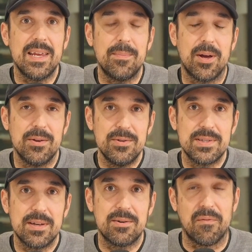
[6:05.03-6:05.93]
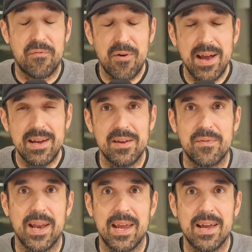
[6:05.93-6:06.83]
email newsletter at
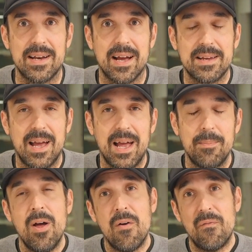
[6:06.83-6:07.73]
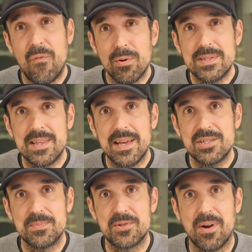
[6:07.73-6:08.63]
fry-ai.com forward slash
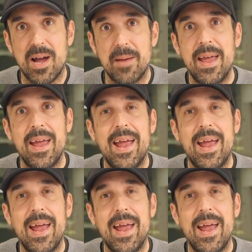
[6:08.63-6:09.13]
subscribe.